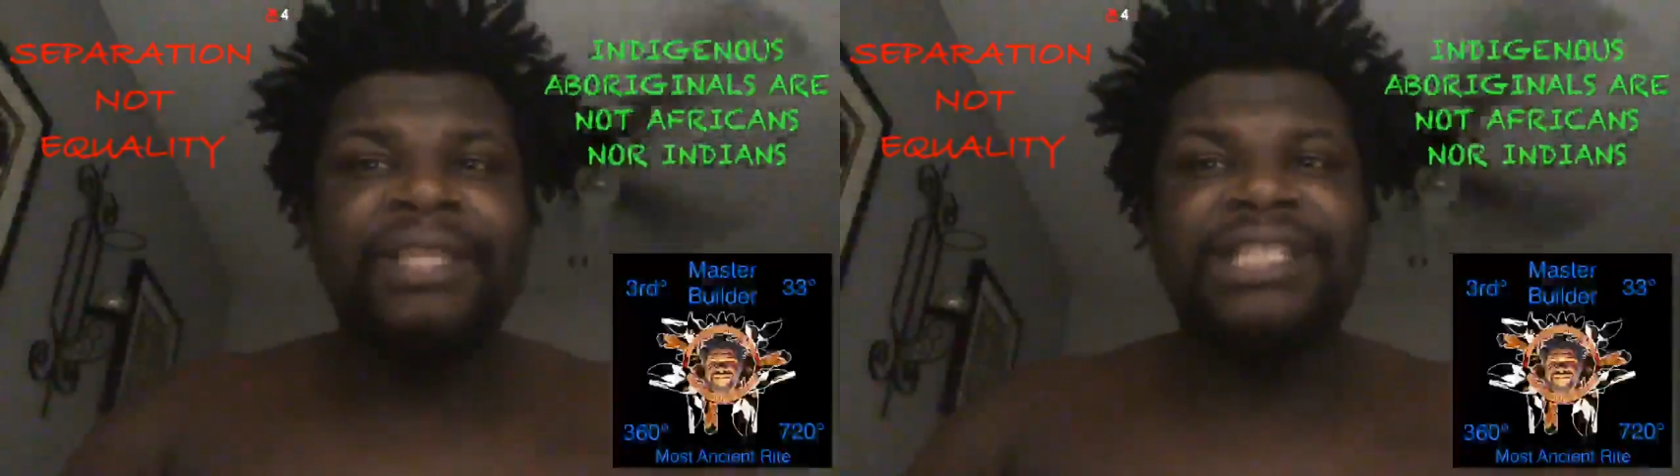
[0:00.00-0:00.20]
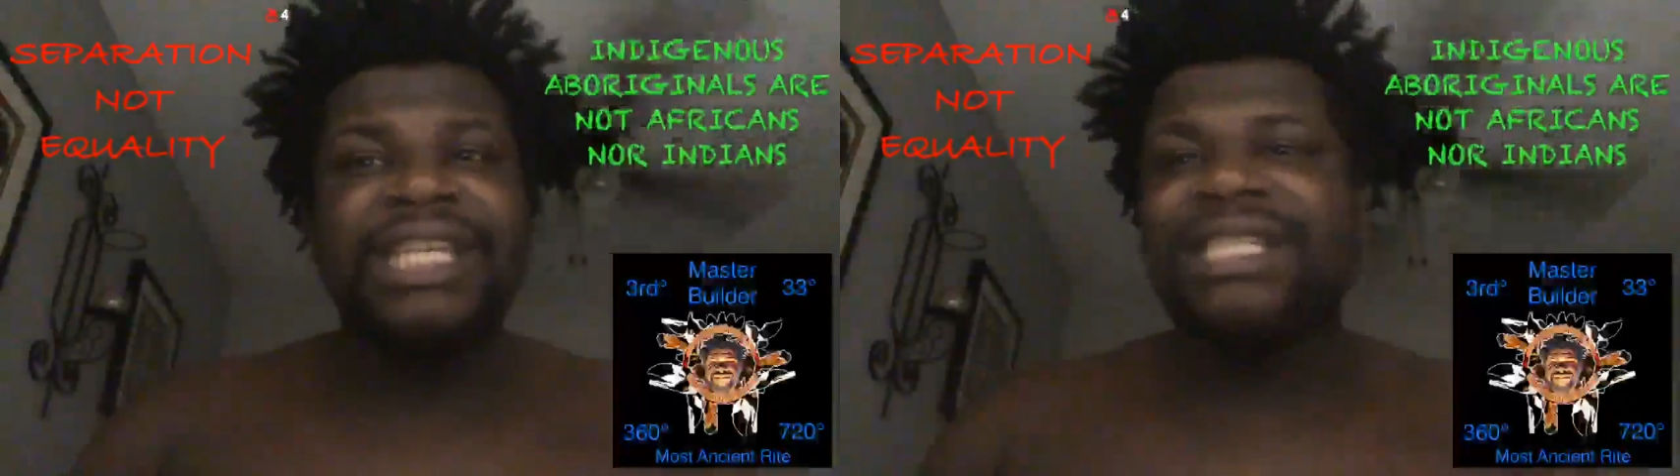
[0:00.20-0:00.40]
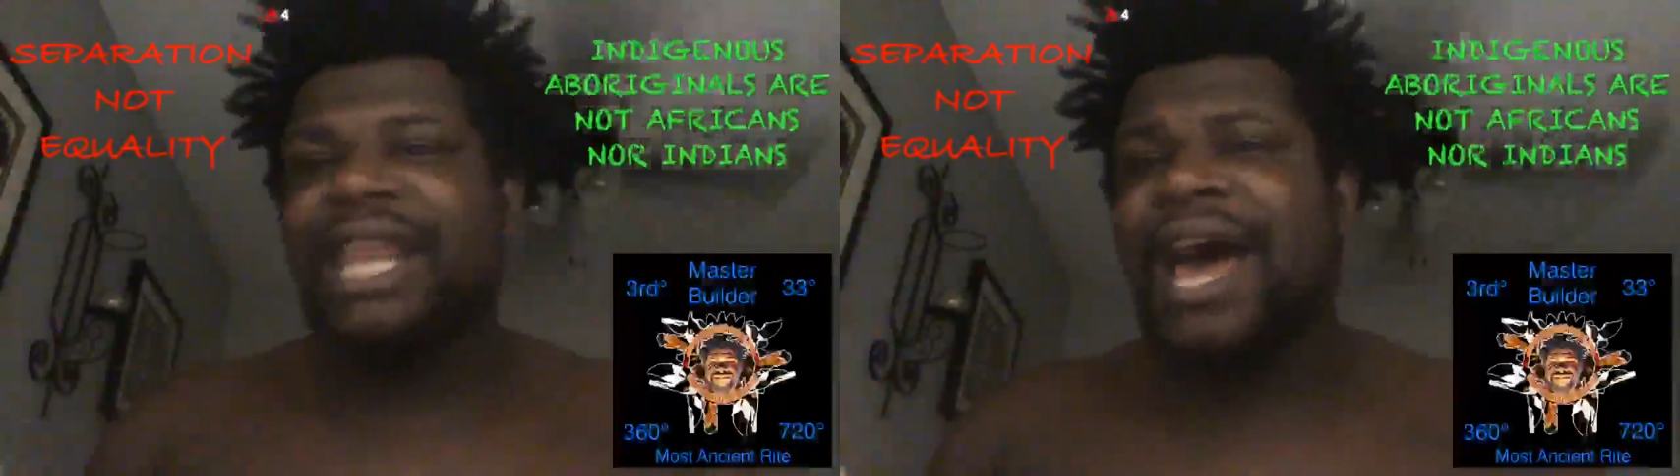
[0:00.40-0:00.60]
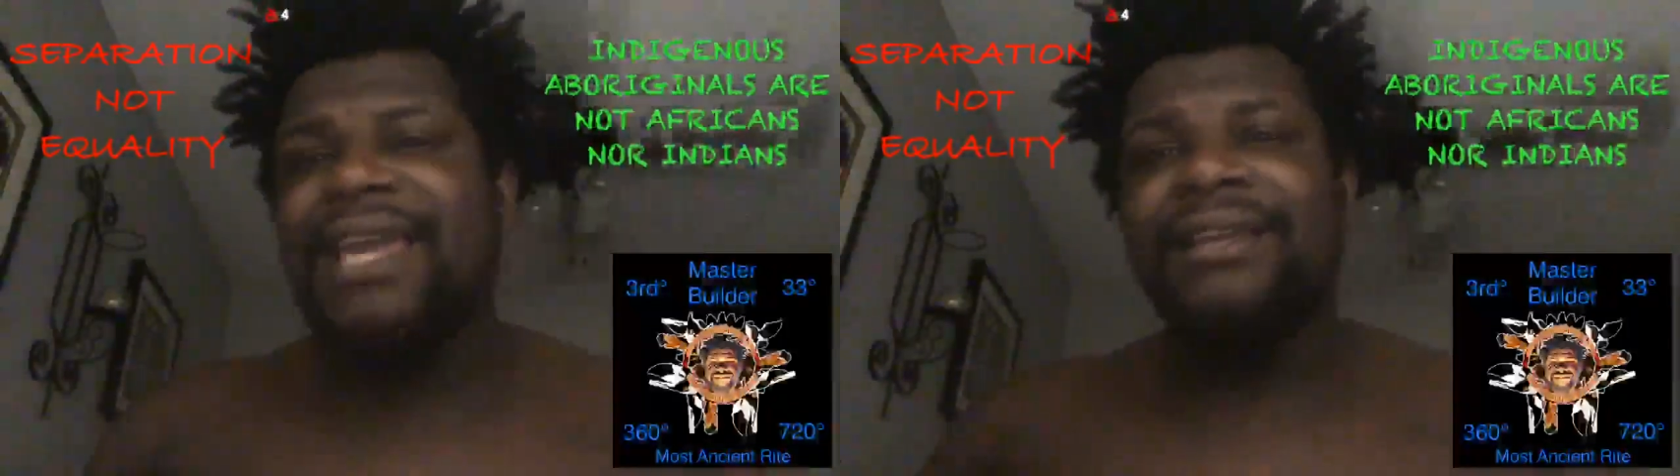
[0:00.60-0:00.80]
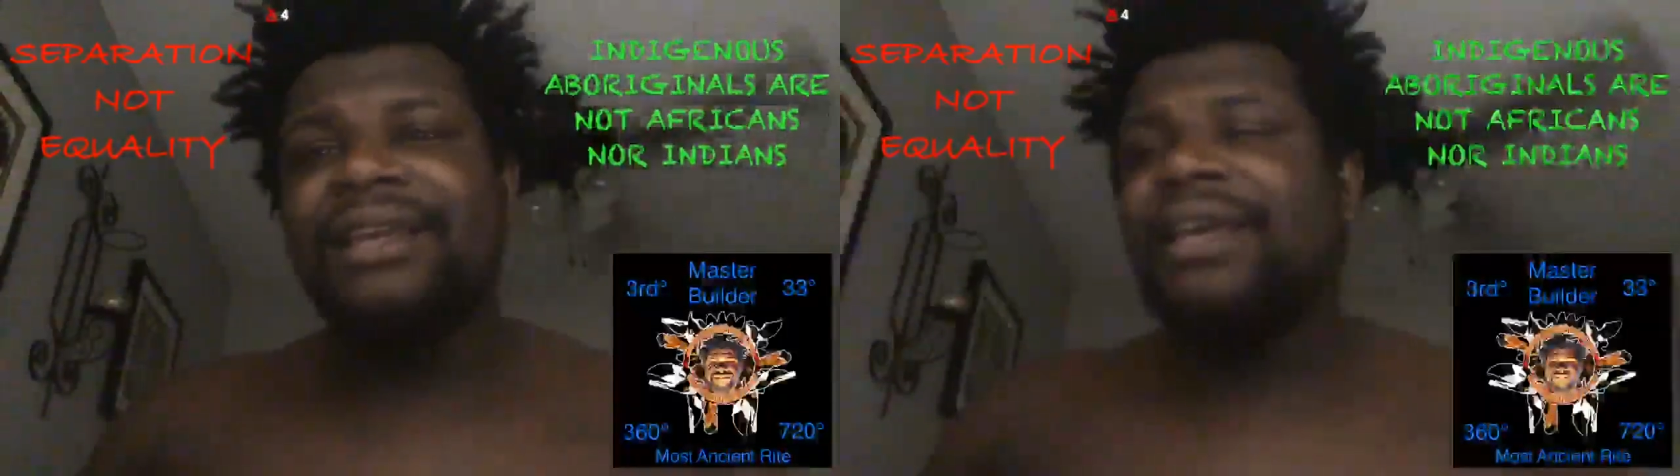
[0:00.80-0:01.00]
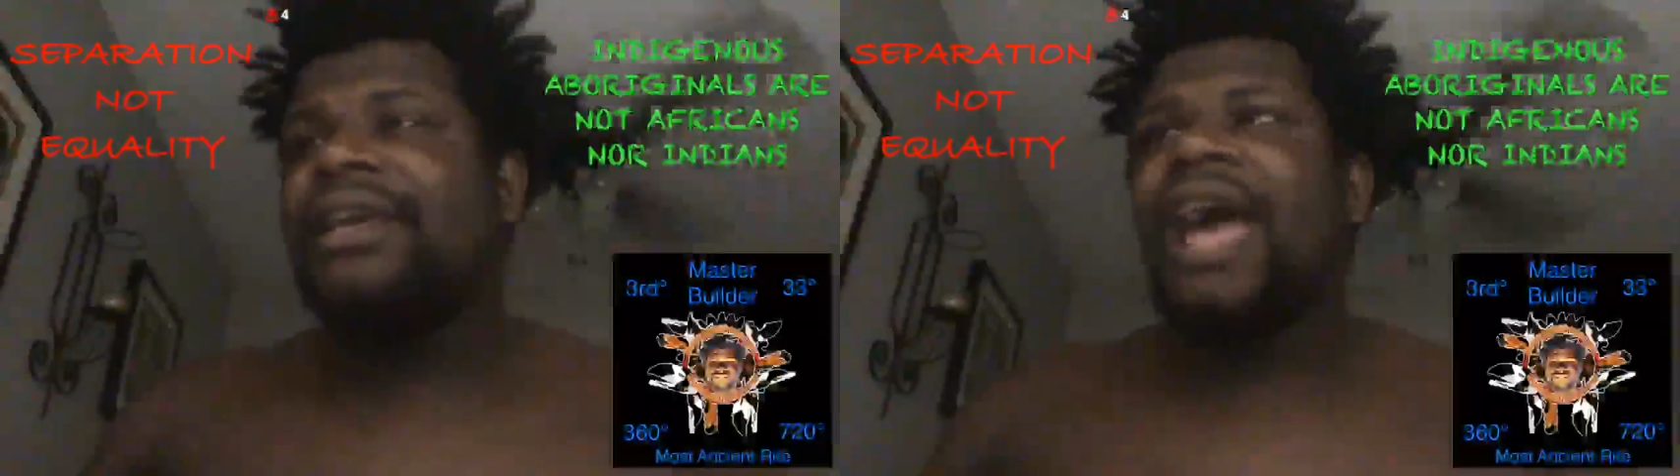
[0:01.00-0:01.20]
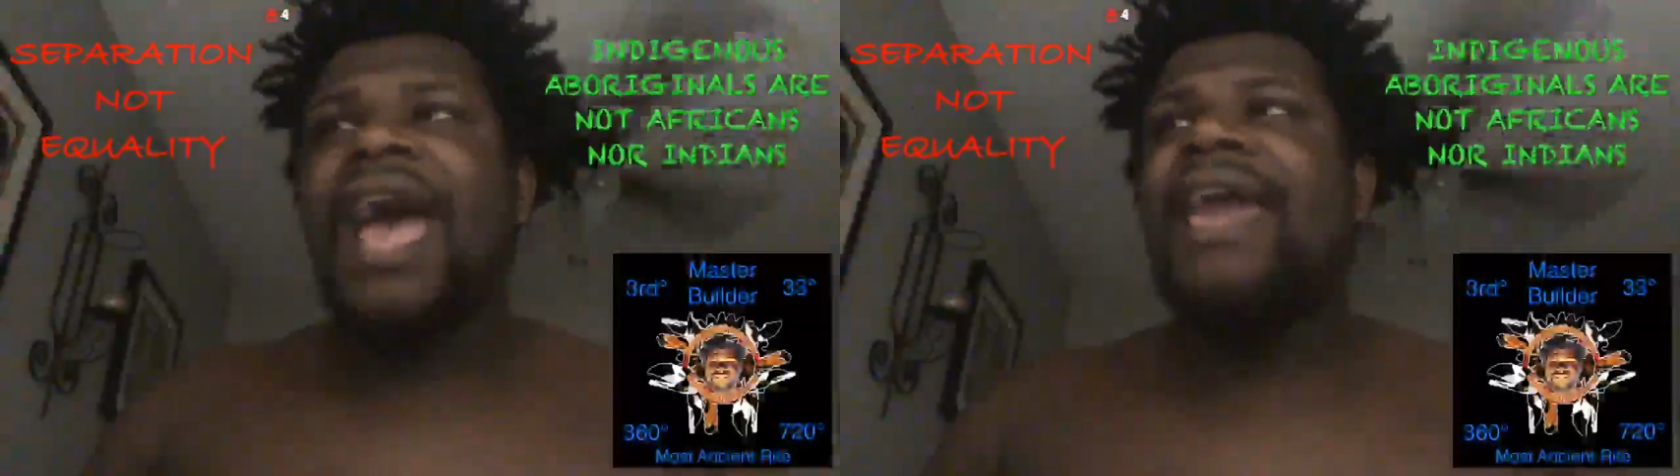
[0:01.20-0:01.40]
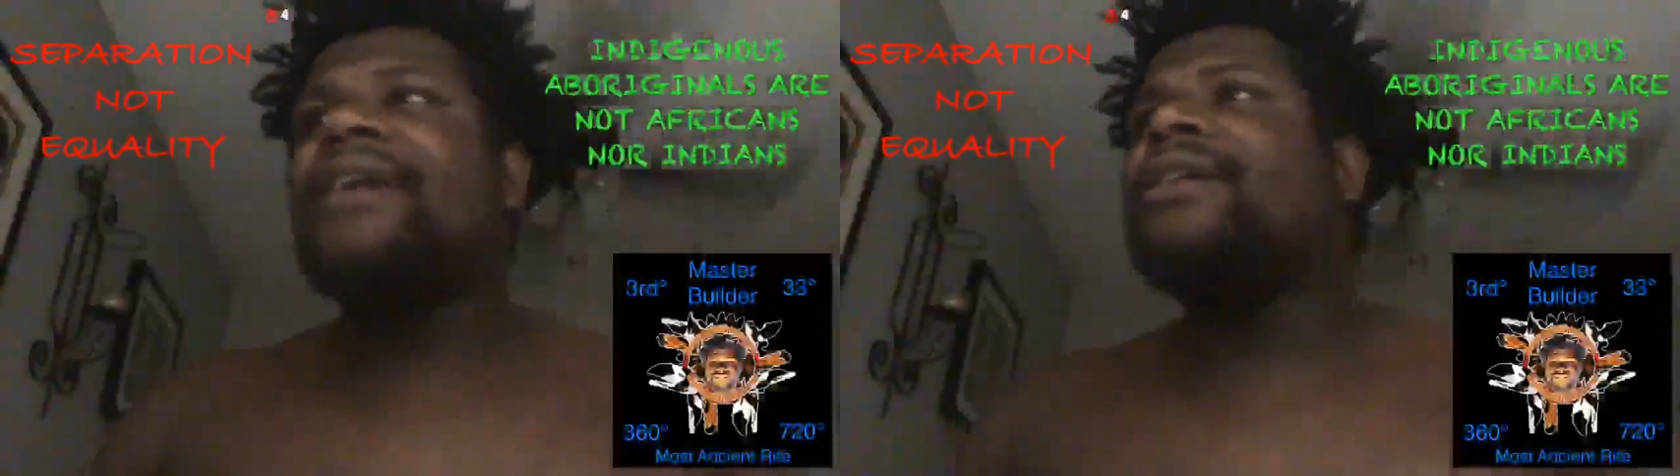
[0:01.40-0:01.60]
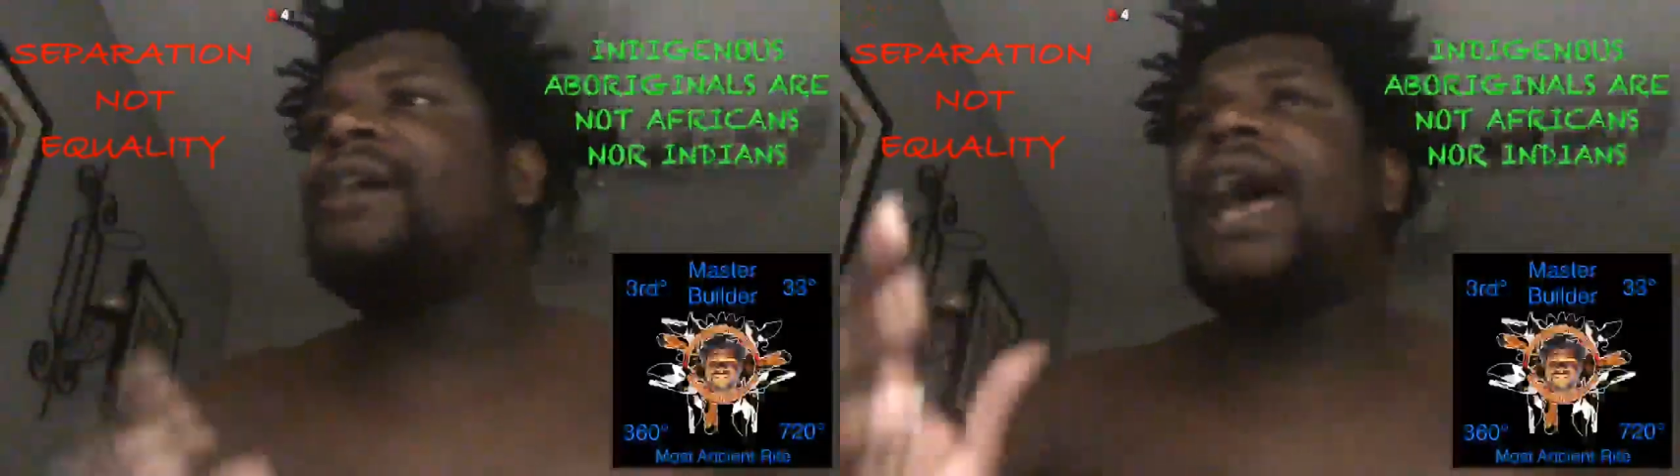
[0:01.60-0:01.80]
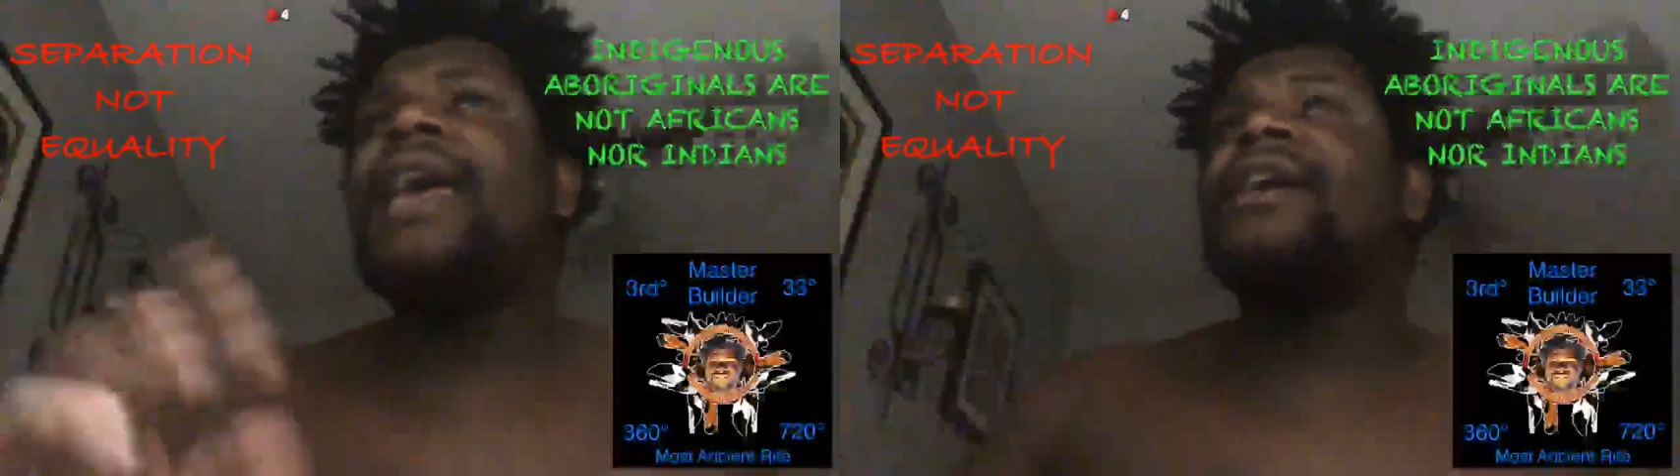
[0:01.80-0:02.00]
Just like I ain't
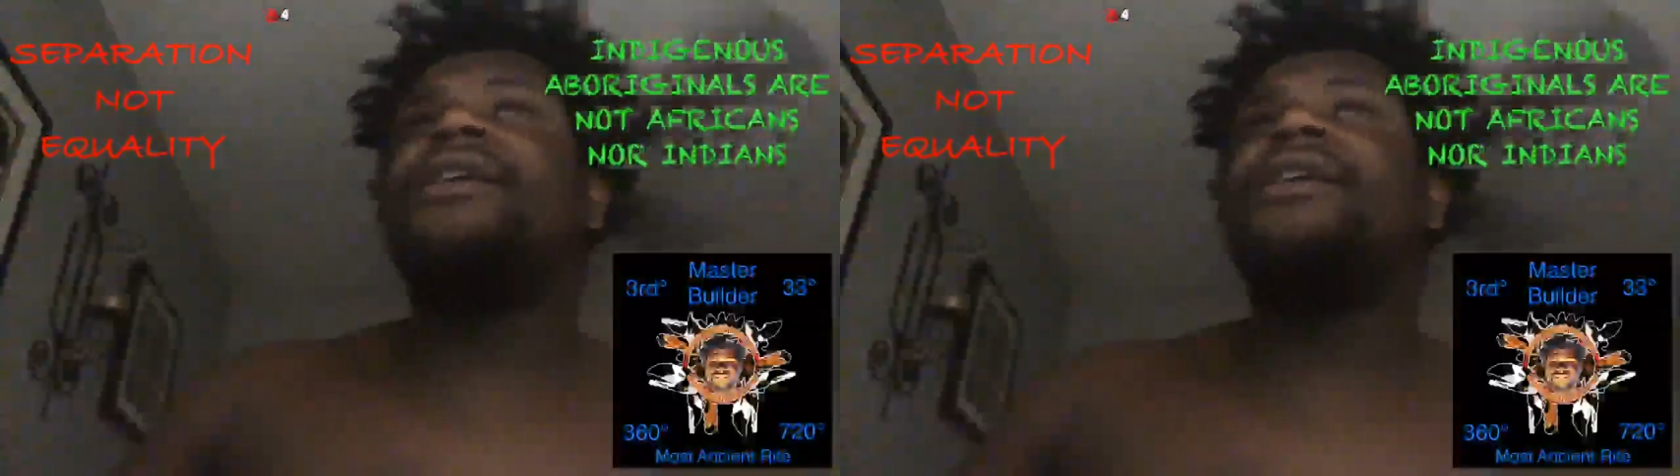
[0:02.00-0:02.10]
gonna I ain't